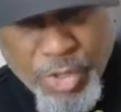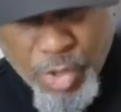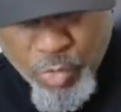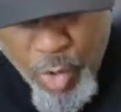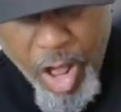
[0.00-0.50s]

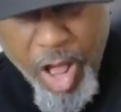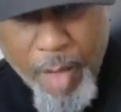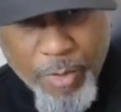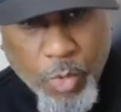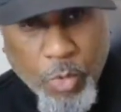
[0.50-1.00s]
to
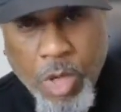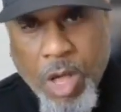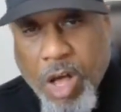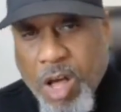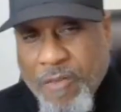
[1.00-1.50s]
rob you
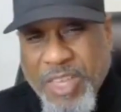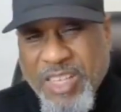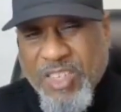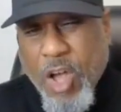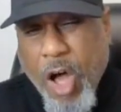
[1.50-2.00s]
of
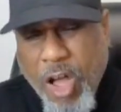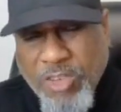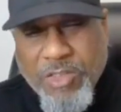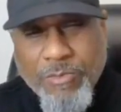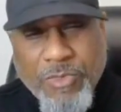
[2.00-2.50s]
these
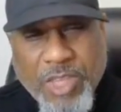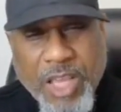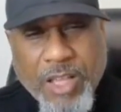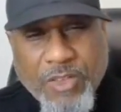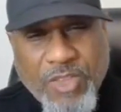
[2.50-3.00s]
awesome
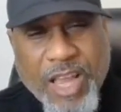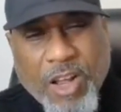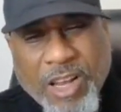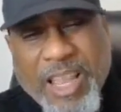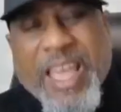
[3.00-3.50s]
things that
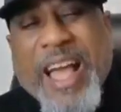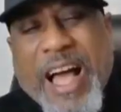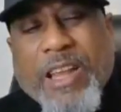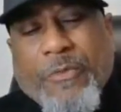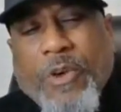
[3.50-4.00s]
are laying
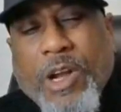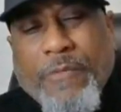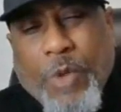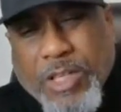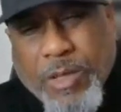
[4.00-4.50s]
out in front
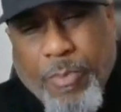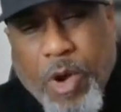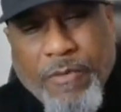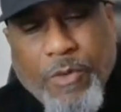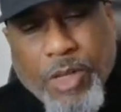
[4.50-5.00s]
of you as a
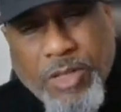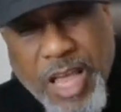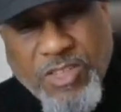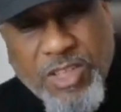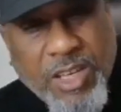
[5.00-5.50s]
part of your
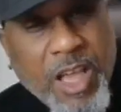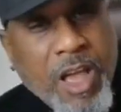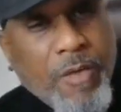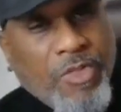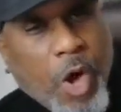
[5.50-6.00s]
destiny.
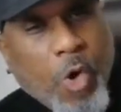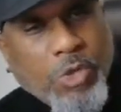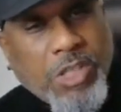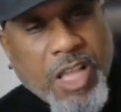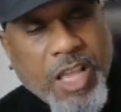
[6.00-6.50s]

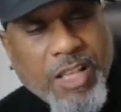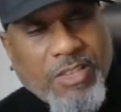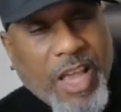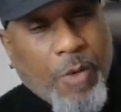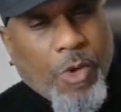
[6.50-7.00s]
Those
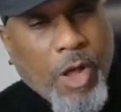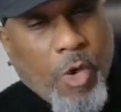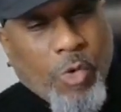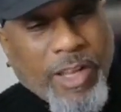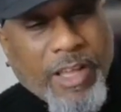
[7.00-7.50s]
things that will
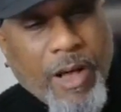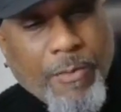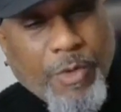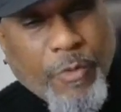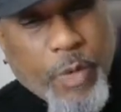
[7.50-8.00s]
only
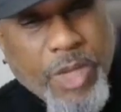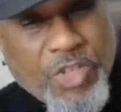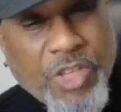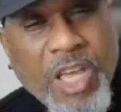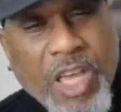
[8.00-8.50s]
come to
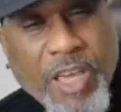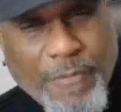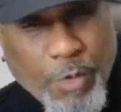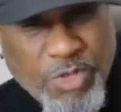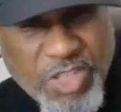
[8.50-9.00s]
fruition
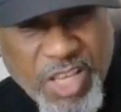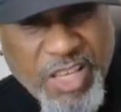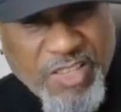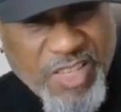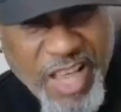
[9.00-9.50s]
if you
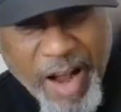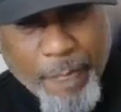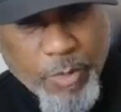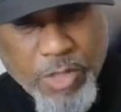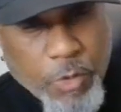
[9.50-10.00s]
seize the
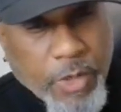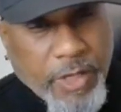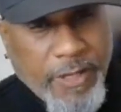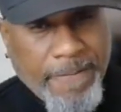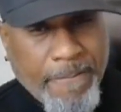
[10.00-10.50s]

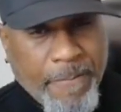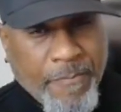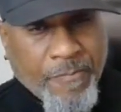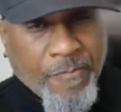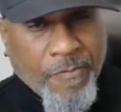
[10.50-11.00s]
opportunity.
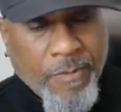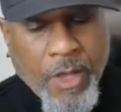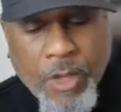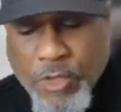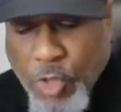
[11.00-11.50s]

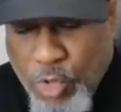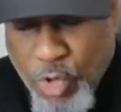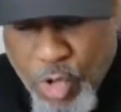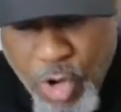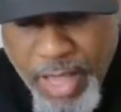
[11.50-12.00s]
So
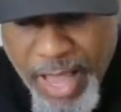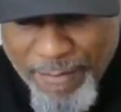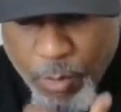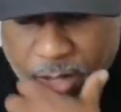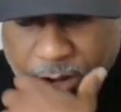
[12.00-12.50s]
you're going to
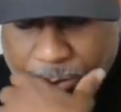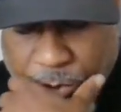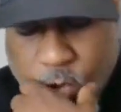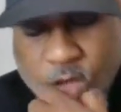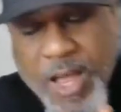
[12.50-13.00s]
have to wake up
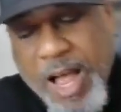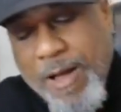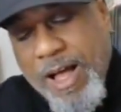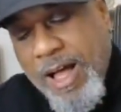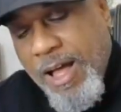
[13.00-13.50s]
to it.
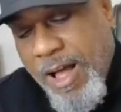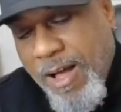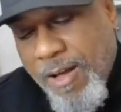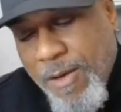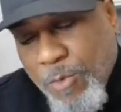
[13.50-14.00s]

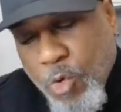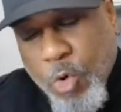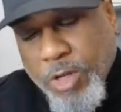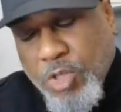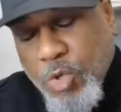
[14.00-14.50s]
I'm
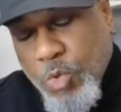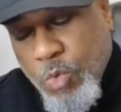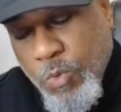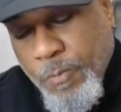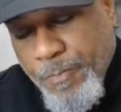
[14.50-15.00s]
going
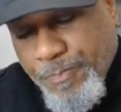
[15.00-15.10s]
to